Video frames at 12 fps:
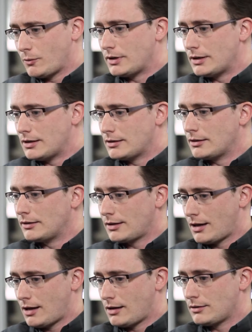what we needed,
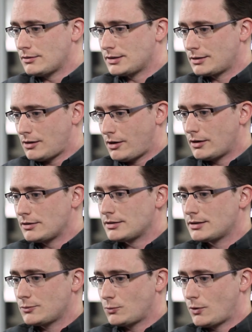and
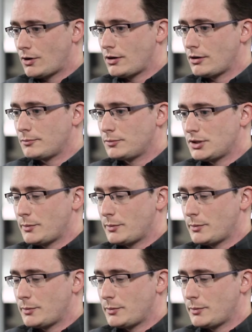clients were